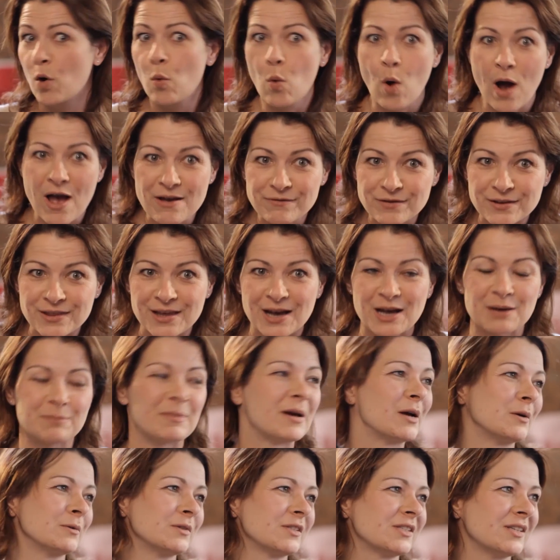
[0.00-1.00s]
whatever that
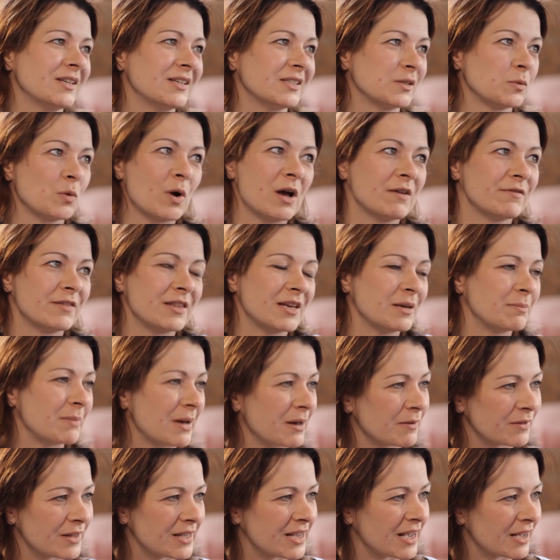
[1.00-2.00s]
amount is, whatever the
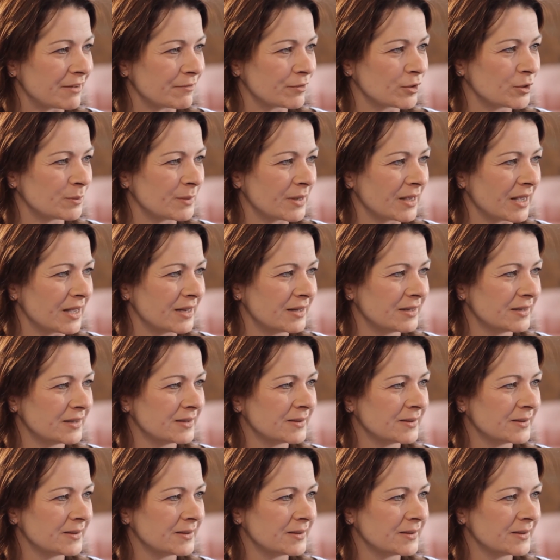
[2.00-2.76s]
amount that you have coming in.